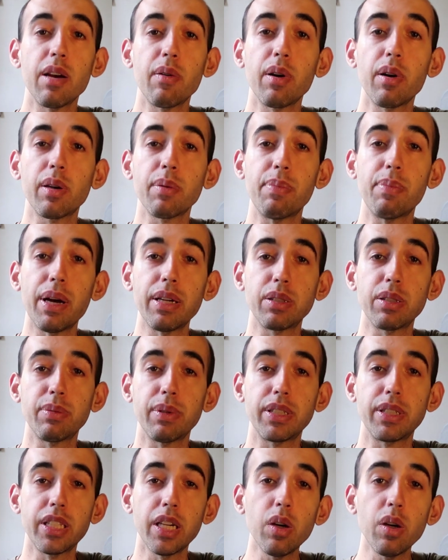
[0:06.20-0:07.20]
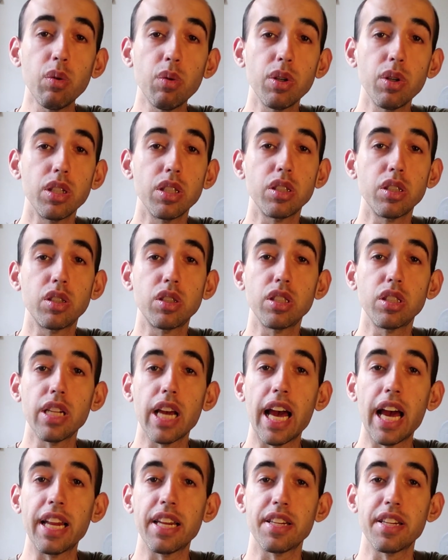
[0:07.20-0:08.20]
Welcome back to my channel,
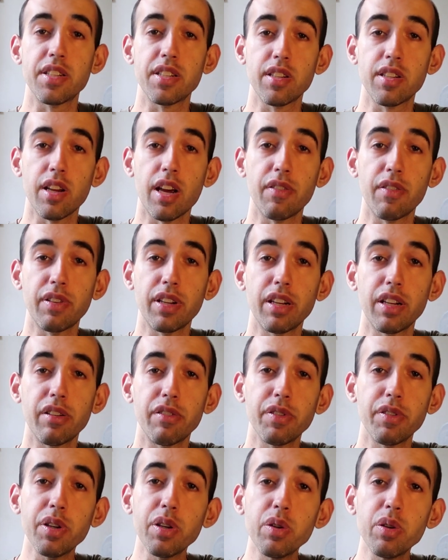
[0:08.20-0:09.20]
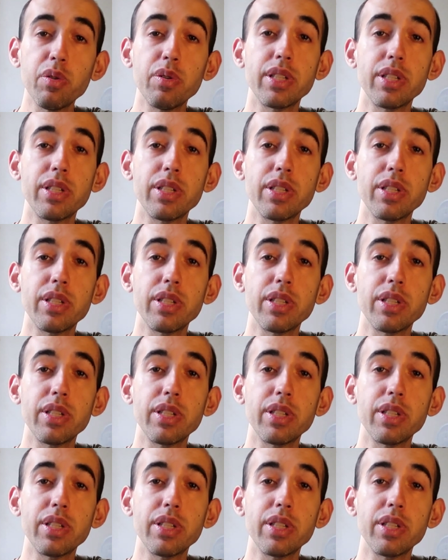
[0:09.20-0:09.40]
and time for another review.